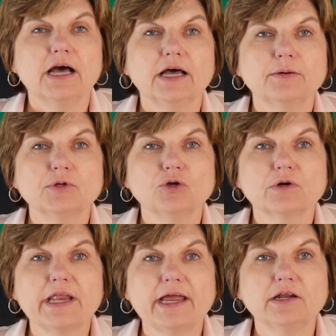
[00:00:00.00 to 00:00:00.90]
um,
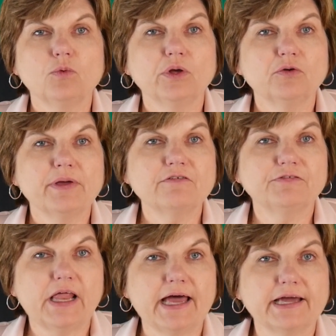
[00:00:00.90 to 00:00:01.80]
your data will be
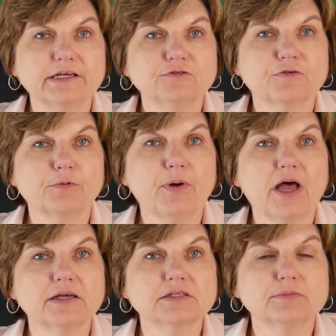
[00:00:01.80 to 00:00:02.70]
flagged for
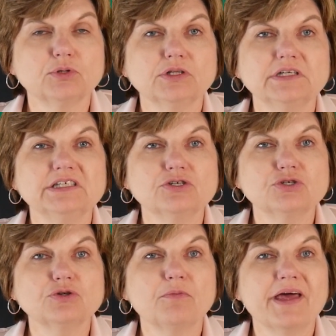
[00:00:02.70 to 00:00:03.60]
possible
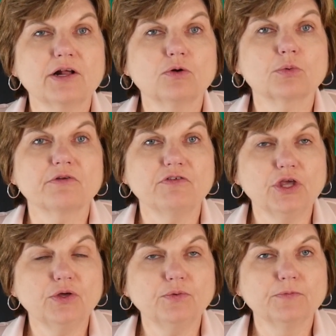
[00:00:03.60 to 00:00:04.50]
additional medical
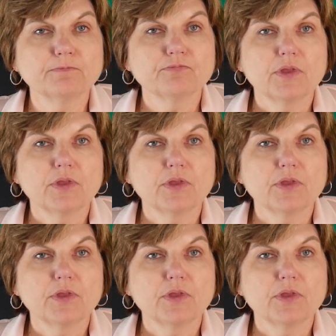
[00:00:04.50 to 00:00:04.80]
review.